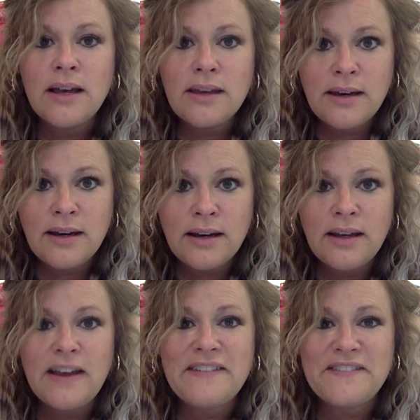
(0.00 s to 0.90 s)
K.
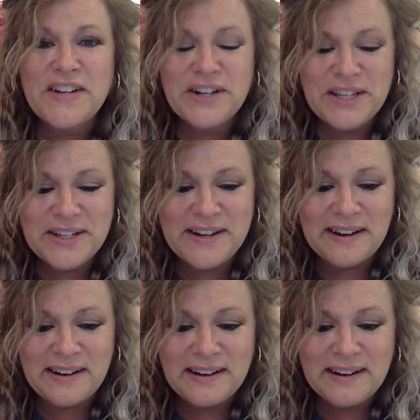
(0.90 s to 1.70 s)
Very good.